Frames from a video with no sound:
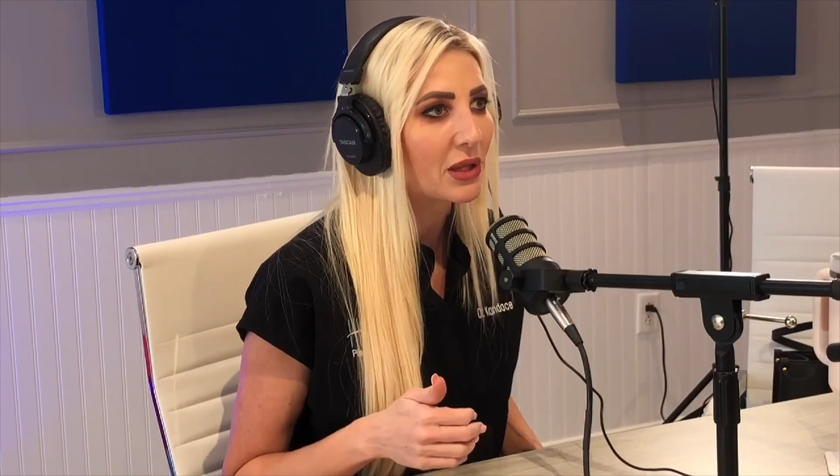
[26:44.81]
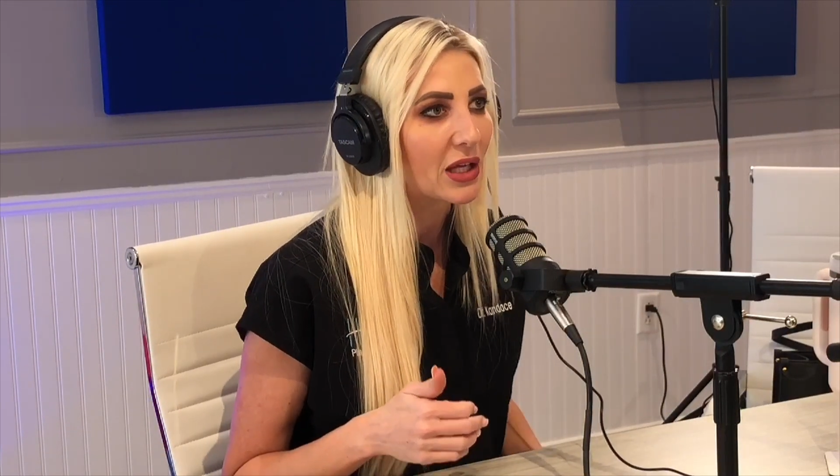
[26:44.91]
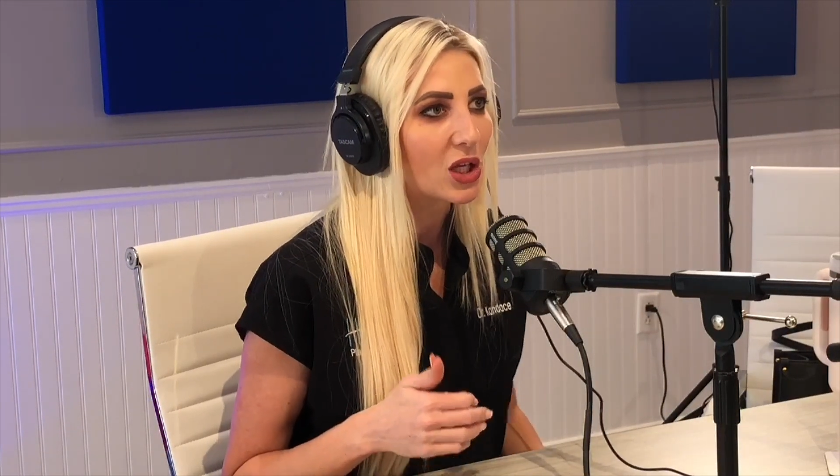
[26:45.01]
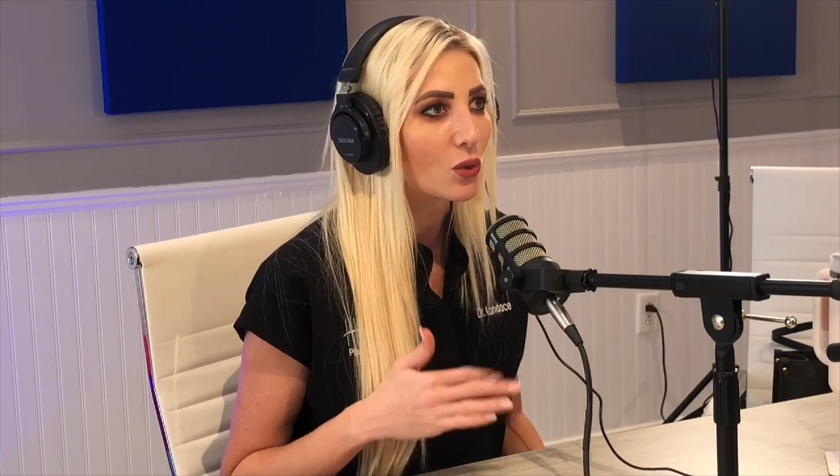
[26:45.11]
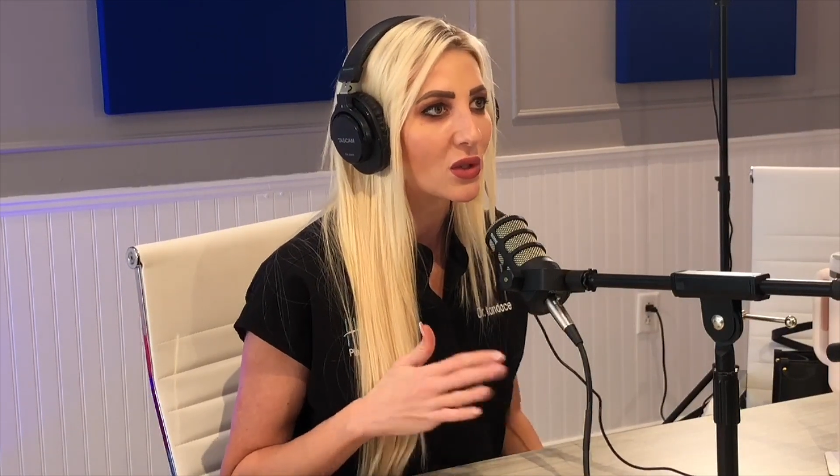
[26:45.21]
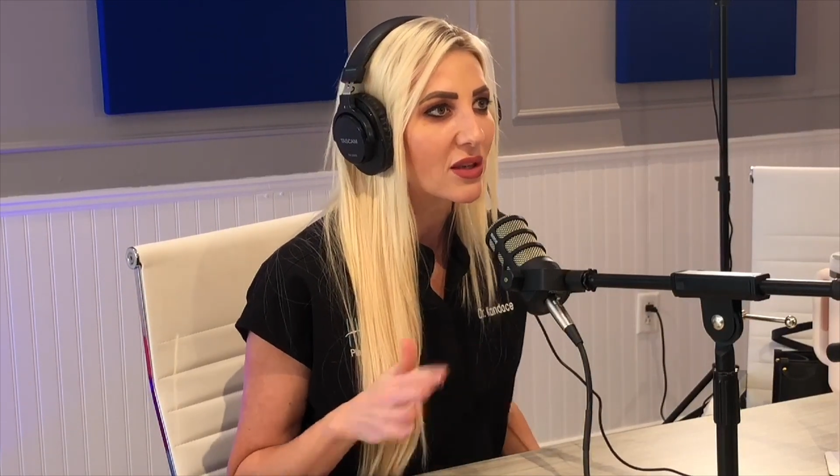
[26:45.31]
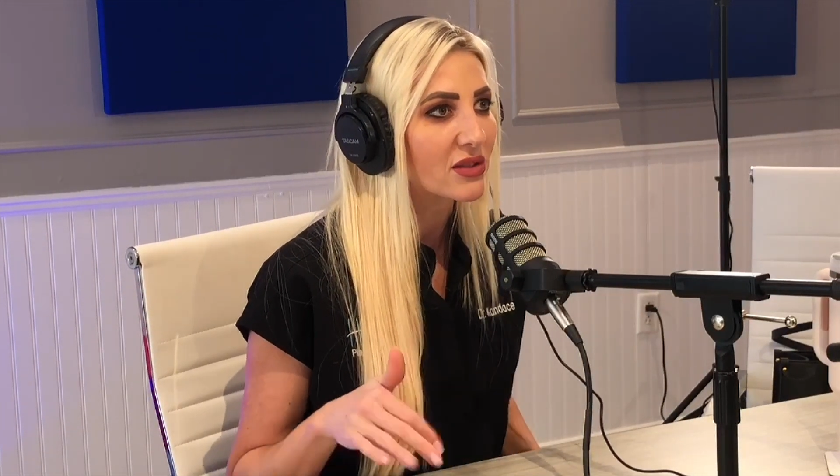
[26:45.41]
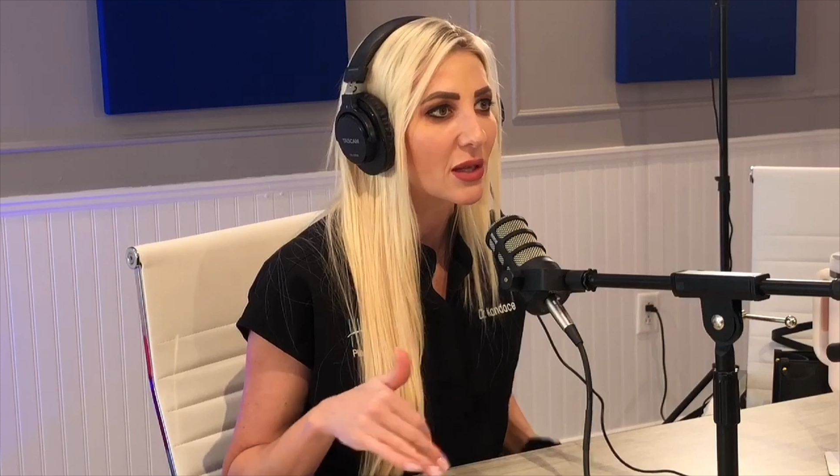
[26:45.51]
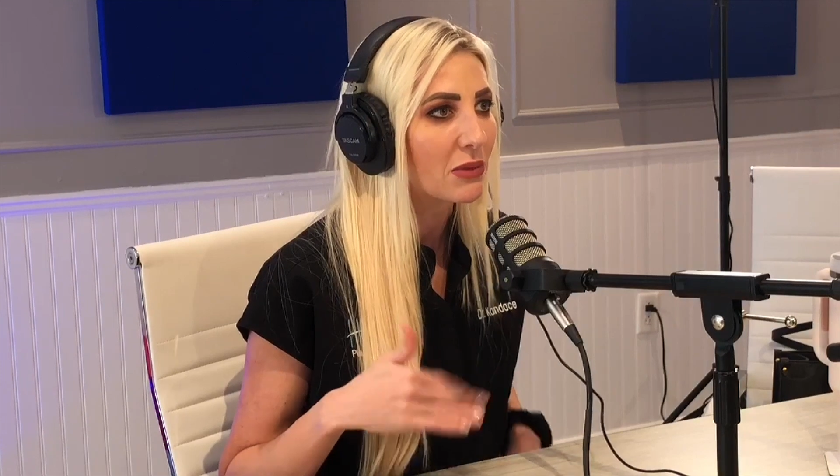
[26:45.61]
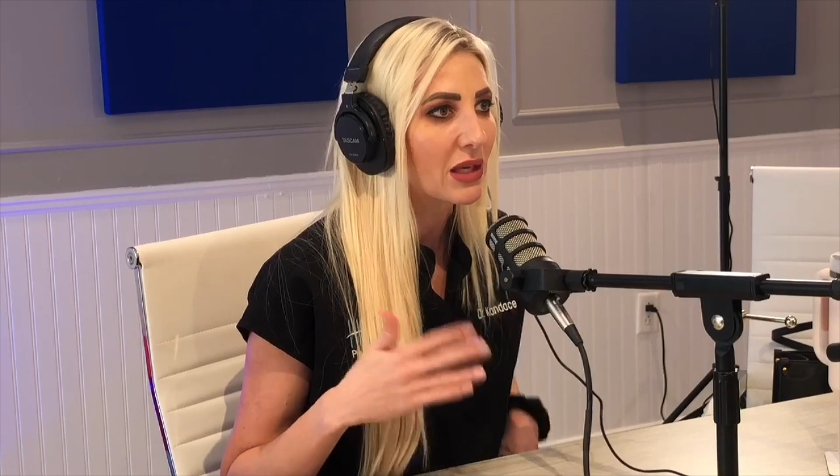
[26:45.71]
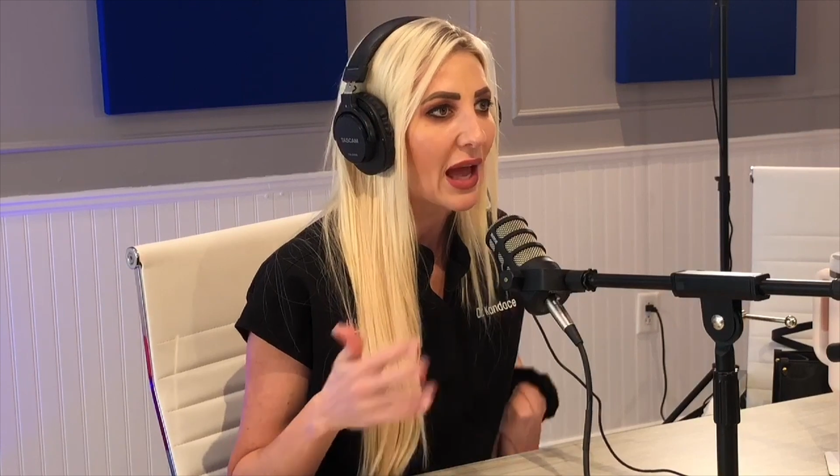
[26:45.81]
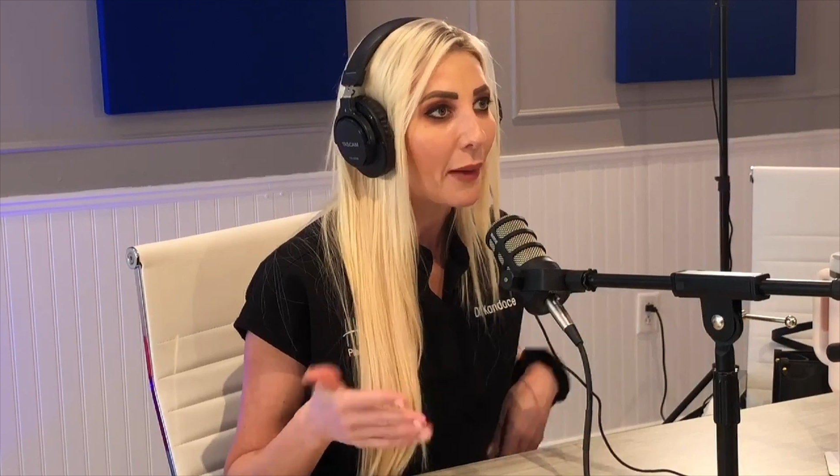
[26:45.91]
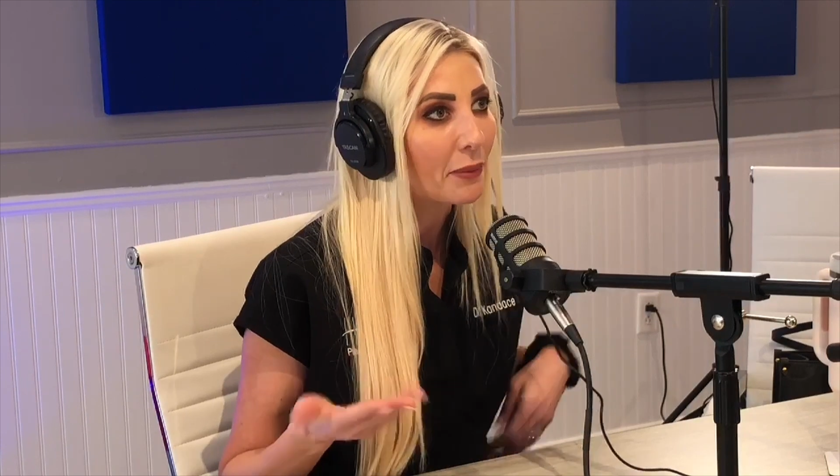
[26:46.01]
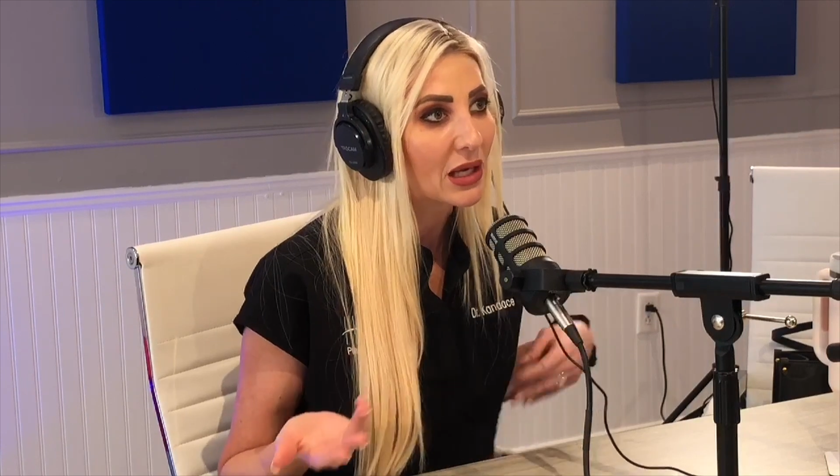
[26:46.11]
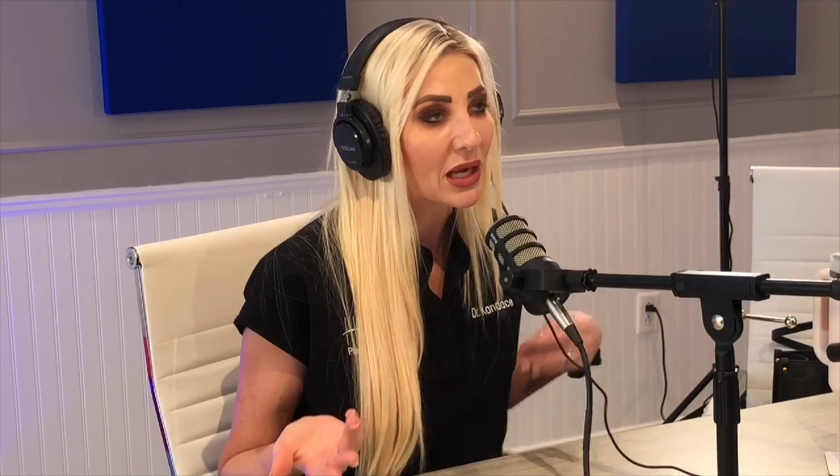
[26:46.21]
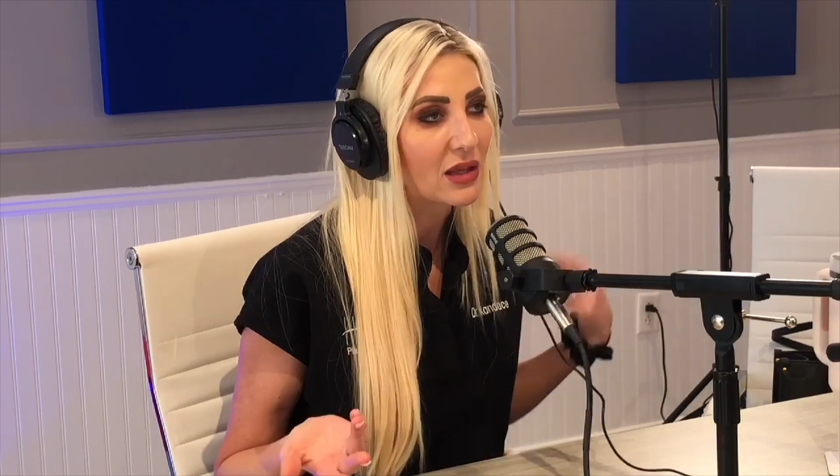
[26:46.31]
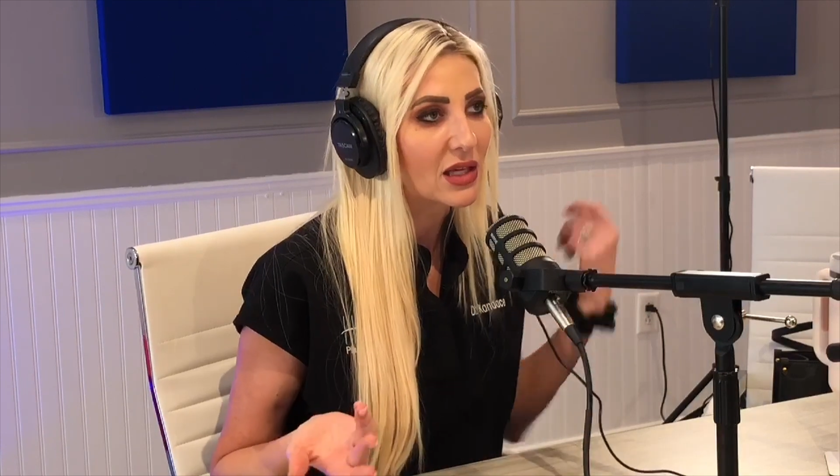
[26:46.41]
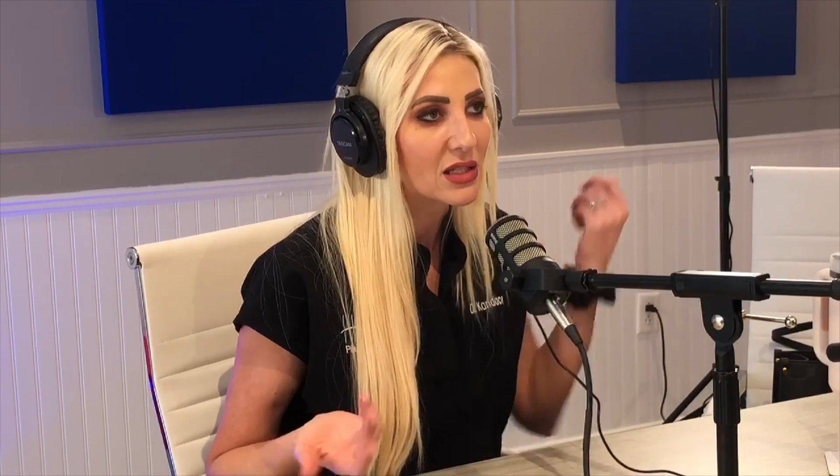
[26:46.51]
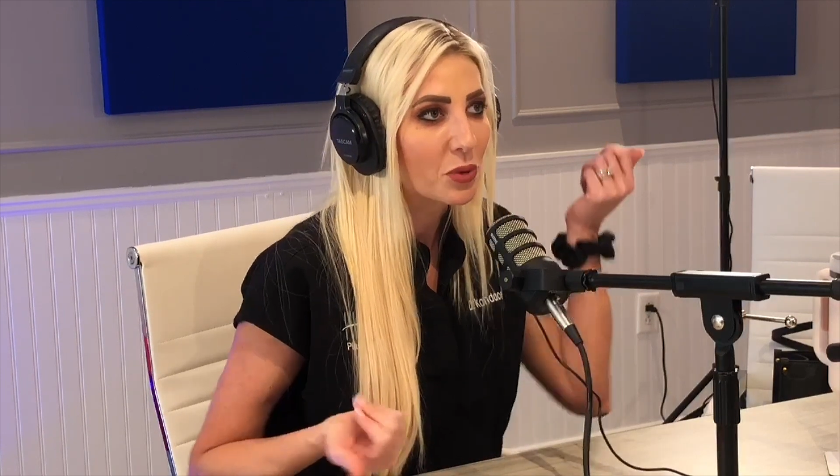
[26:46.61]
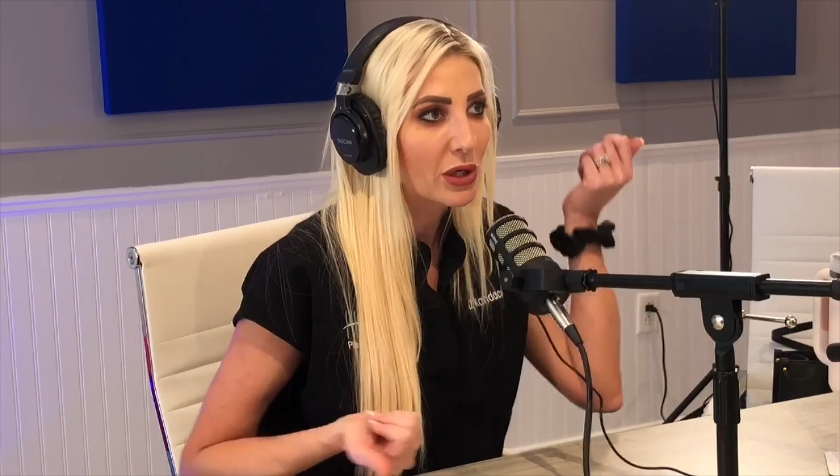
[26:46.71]
And like your risk of something happening, I
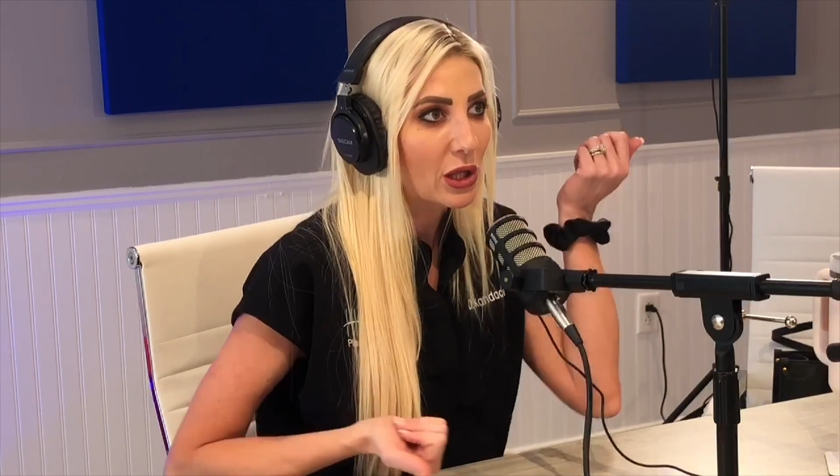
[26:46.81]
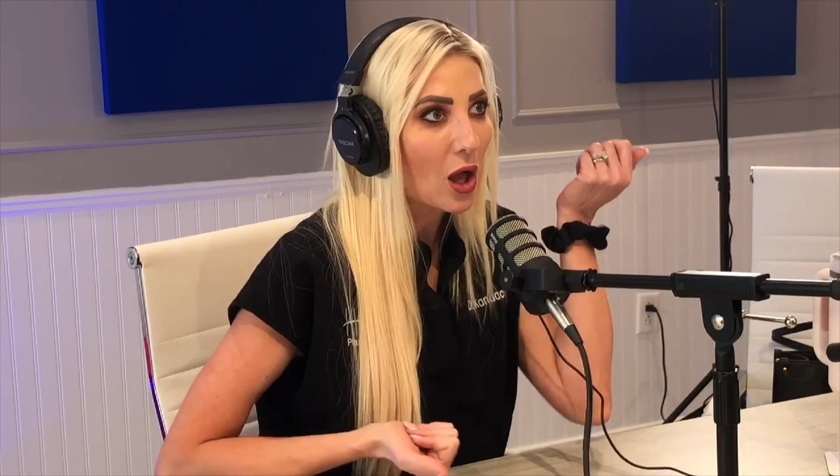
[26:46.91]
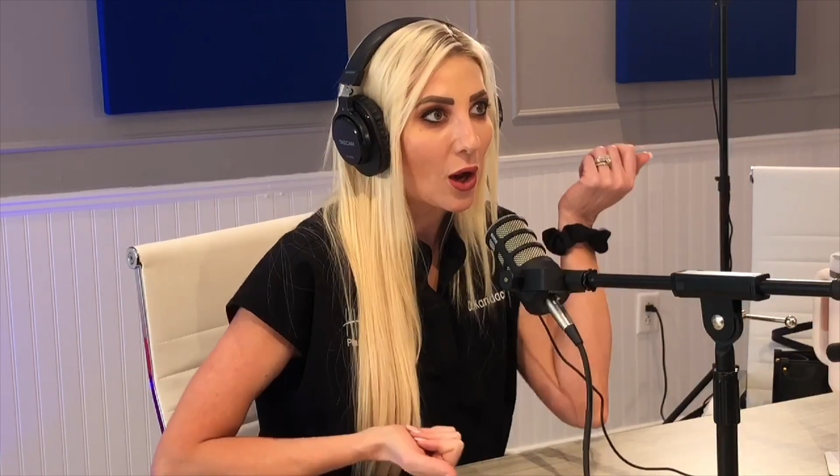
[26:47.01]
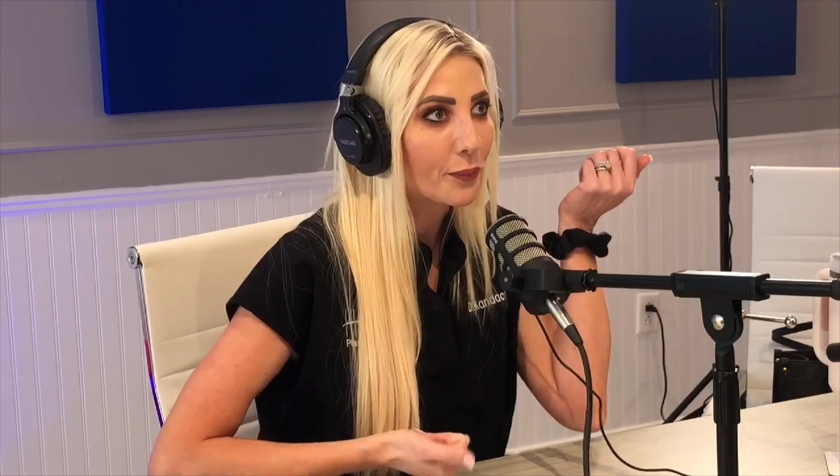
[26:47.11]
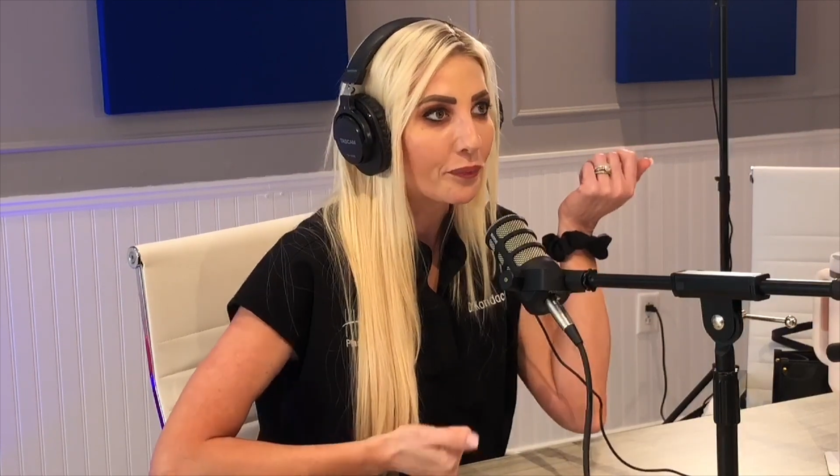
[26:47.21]
think is pretty low.